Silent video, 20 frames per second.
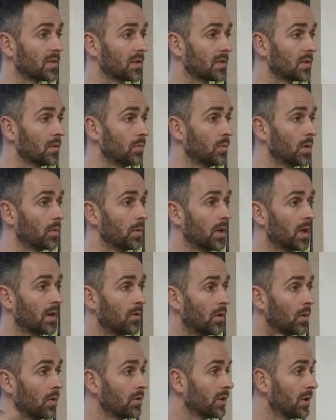system where we have
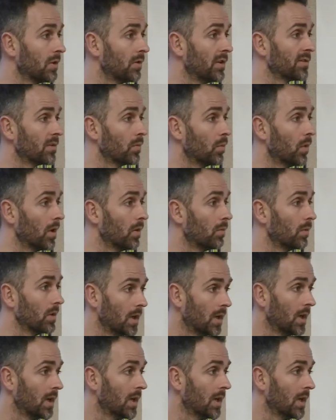all the generation in one,